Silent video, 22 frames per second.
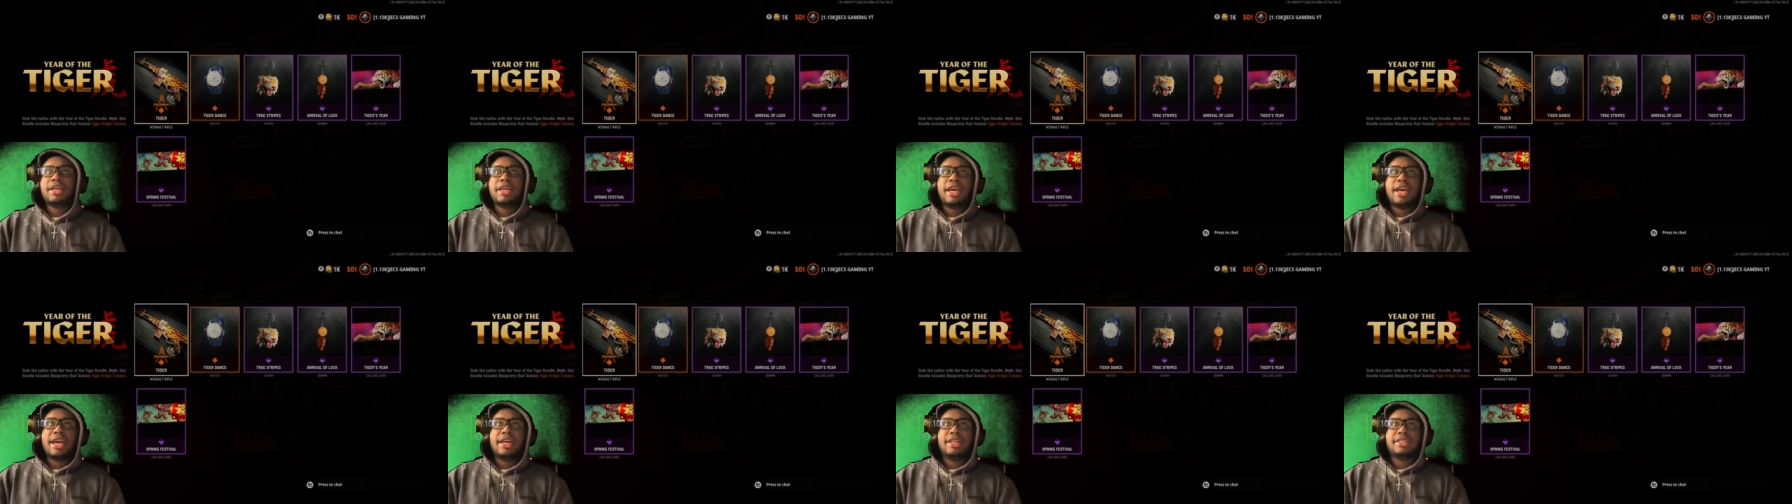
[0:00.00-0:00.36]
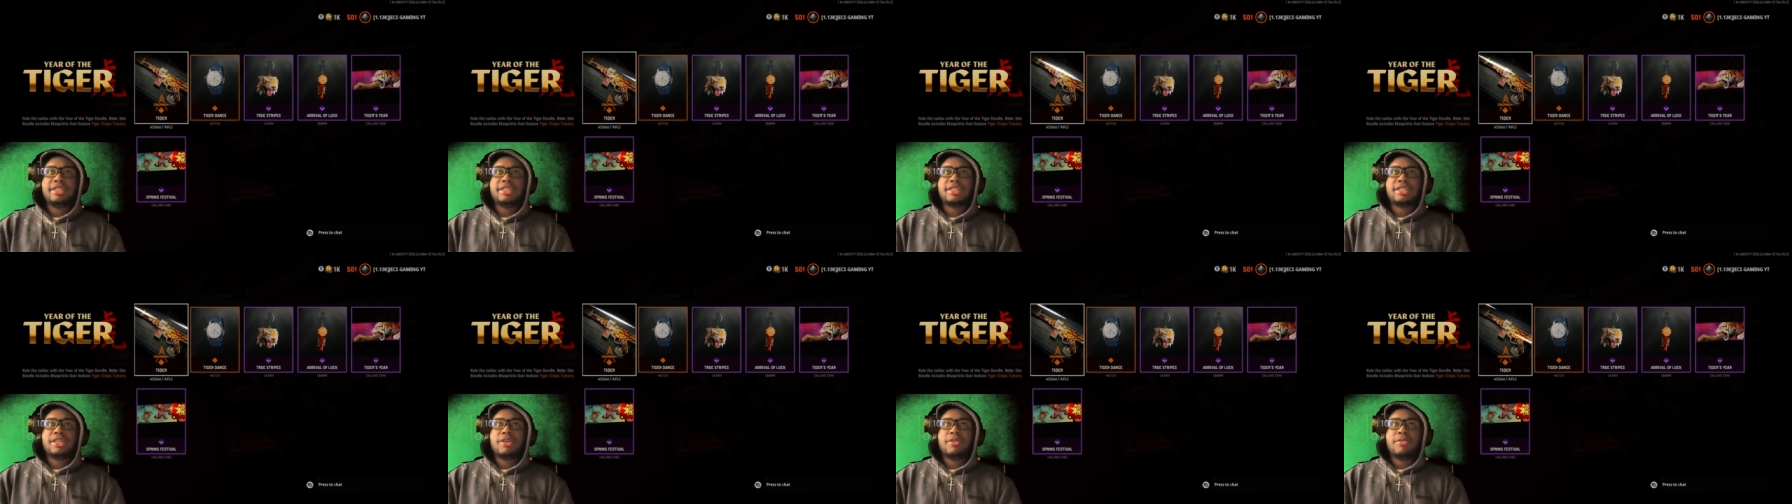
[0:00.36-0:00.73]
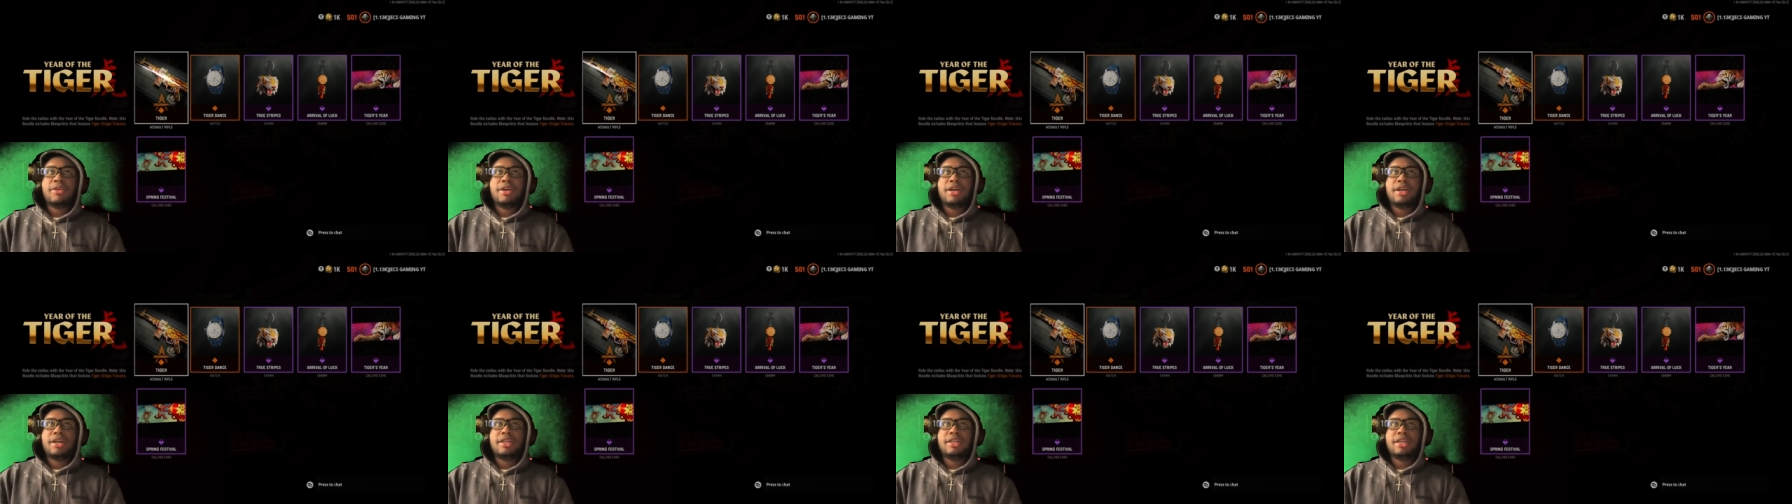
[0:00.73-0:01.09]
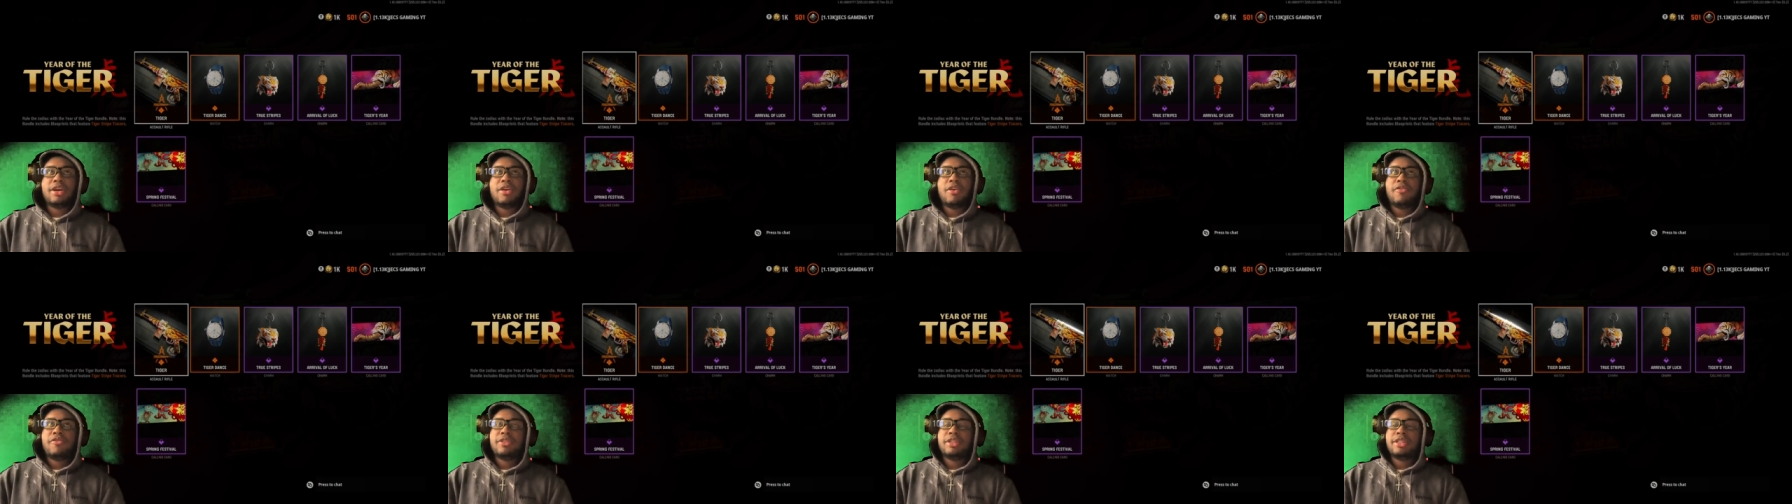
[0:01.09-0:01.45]
And so uh, yeah,
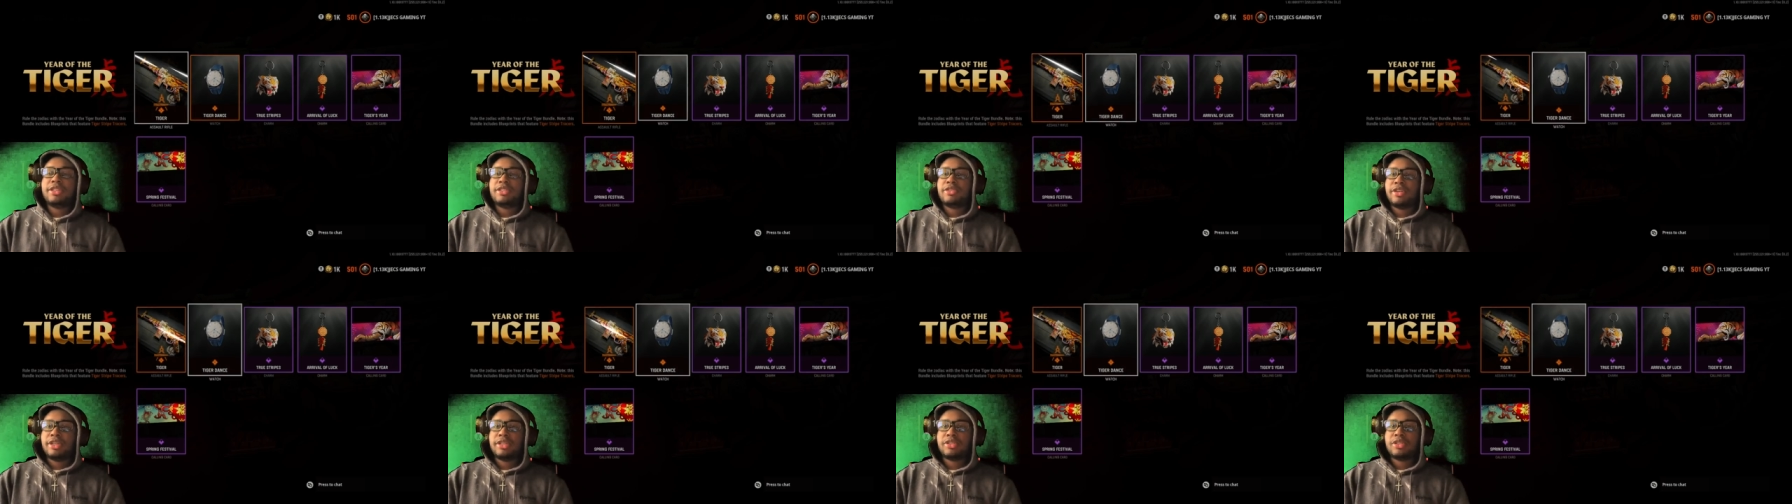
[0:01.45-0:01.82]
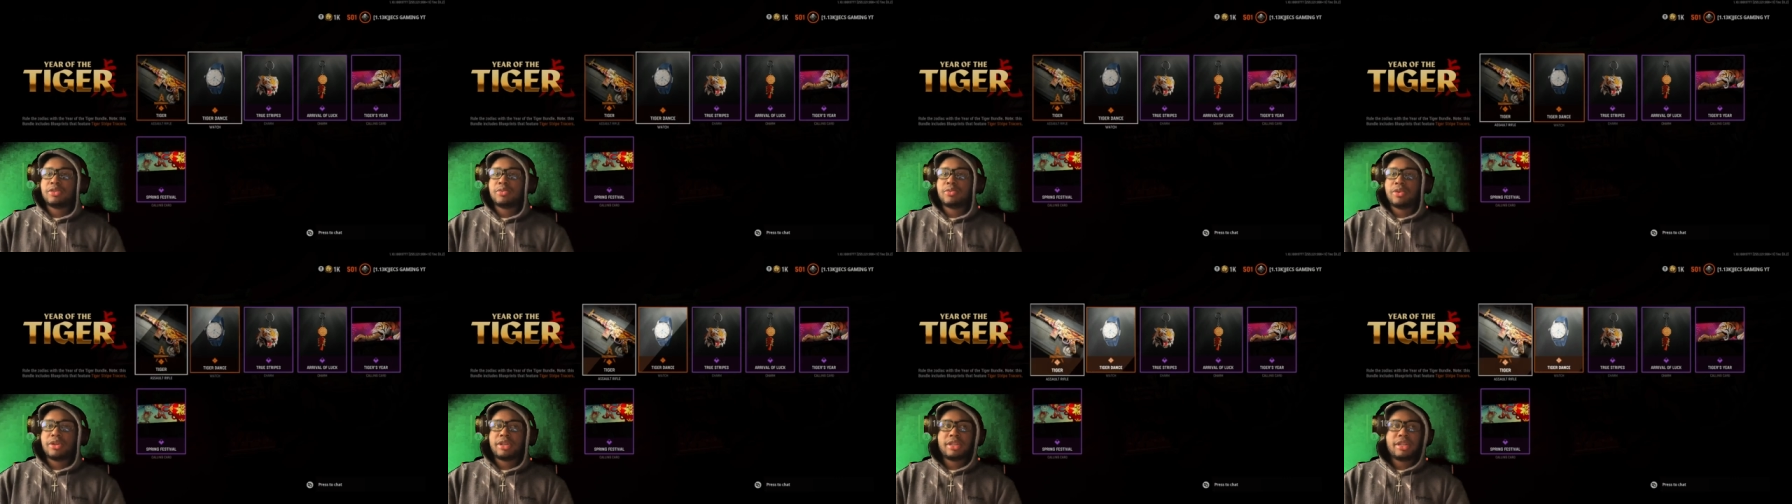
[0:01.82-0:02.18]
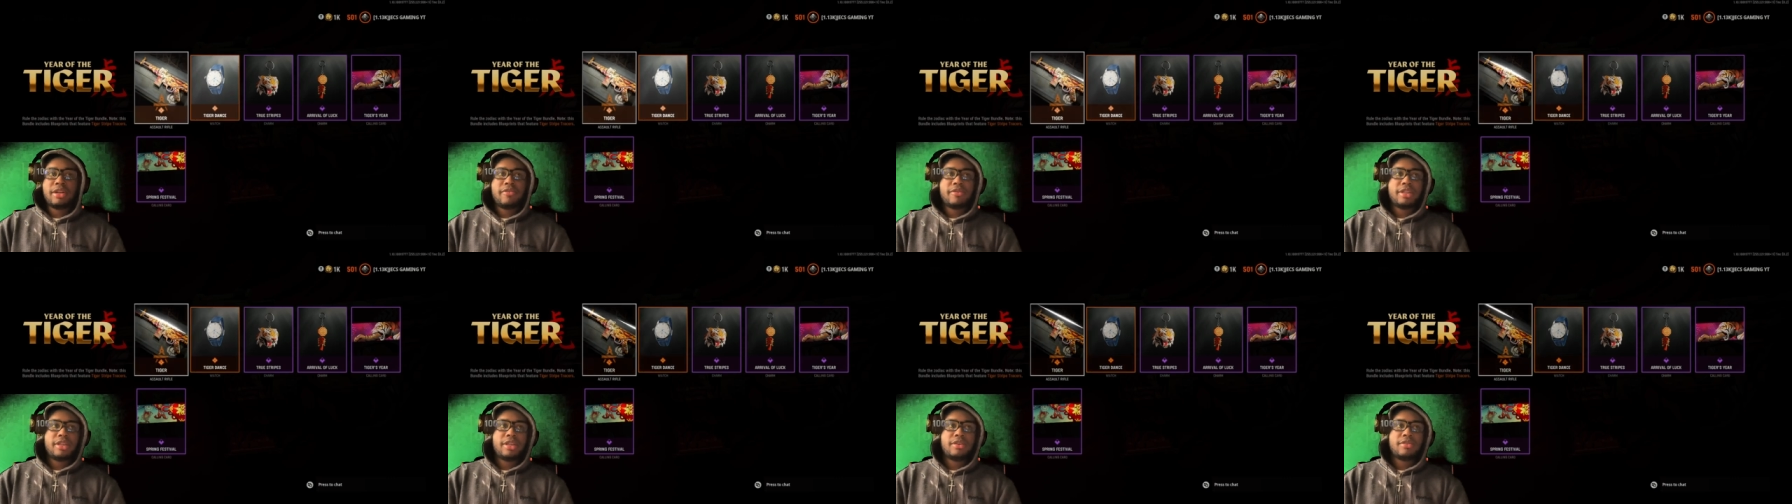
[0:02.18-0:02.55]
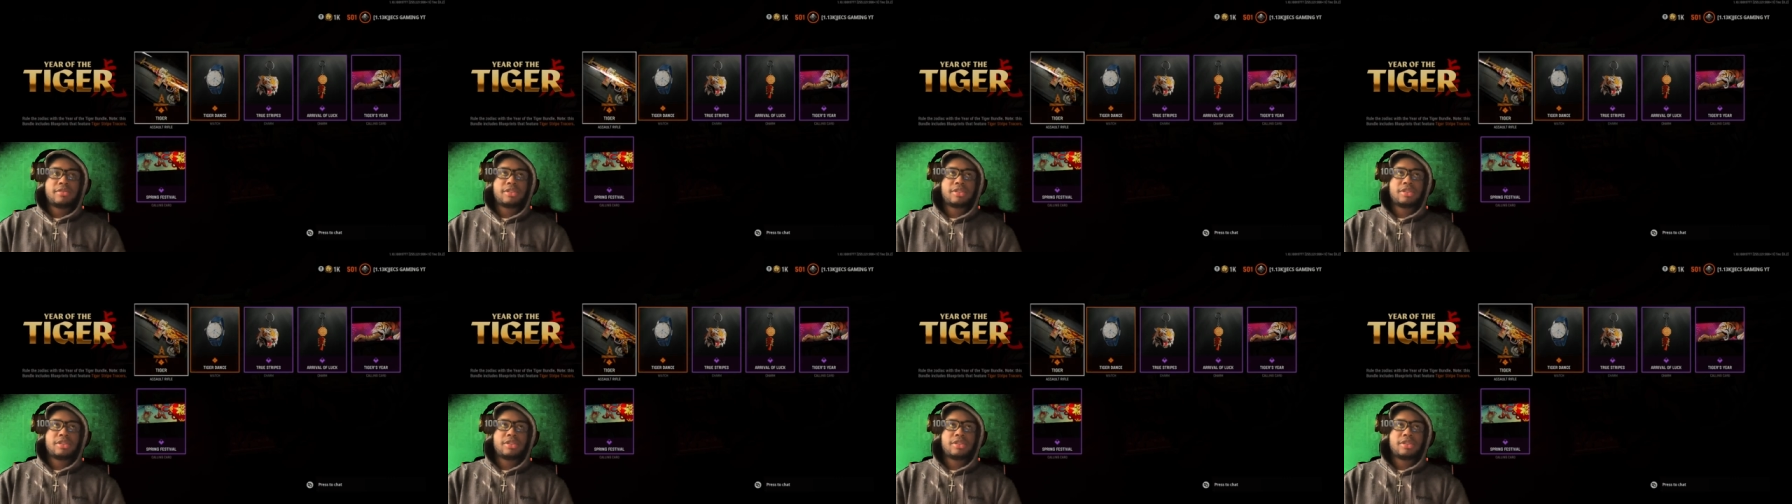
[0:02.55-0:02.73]
hopefully the tracers work and everything else.